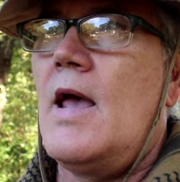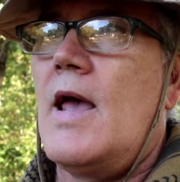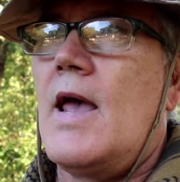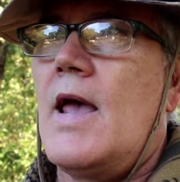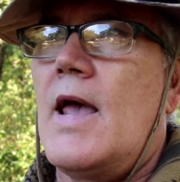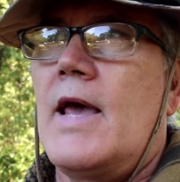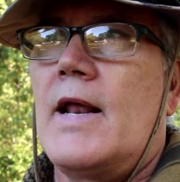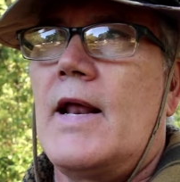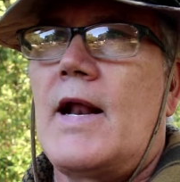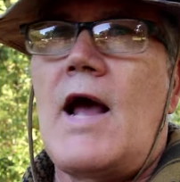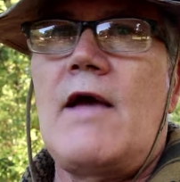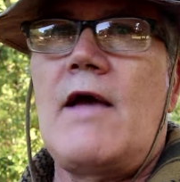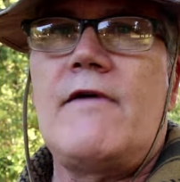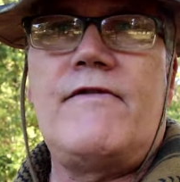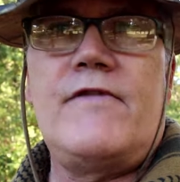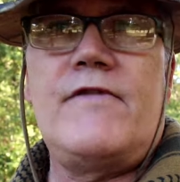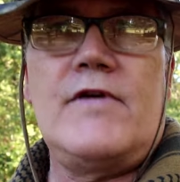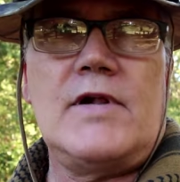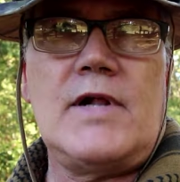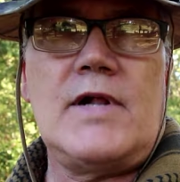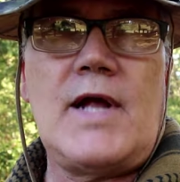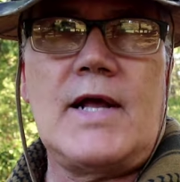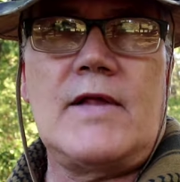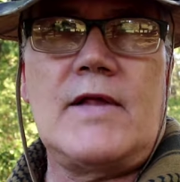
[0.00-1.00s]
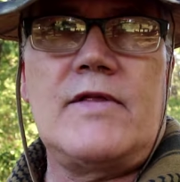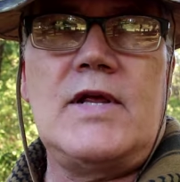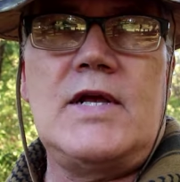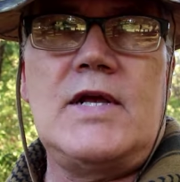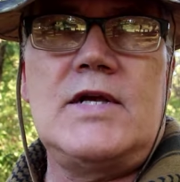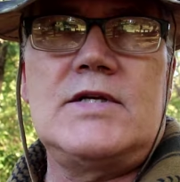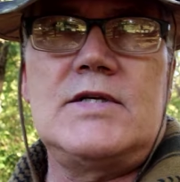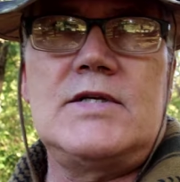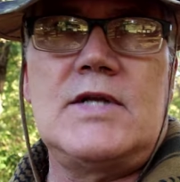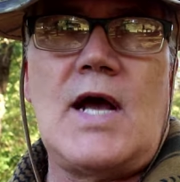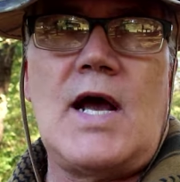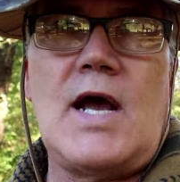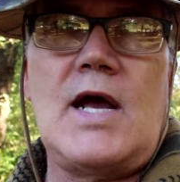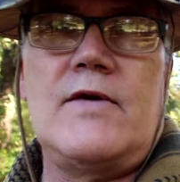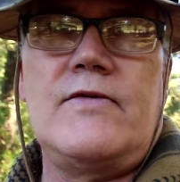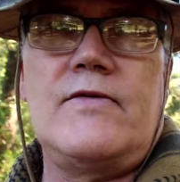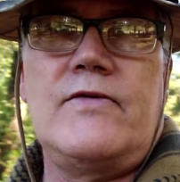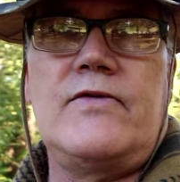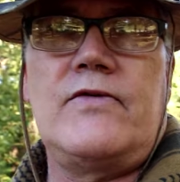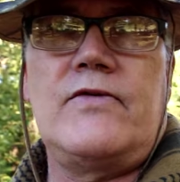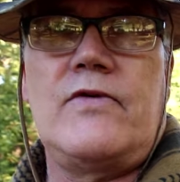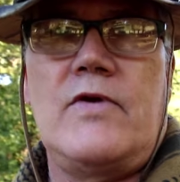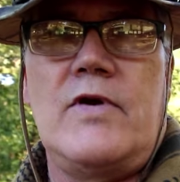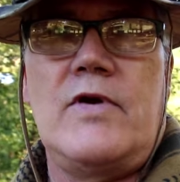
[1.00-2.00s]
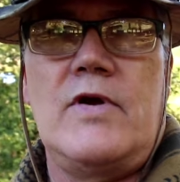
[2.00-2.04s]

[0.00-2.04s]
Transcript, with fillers: And I feel like these knives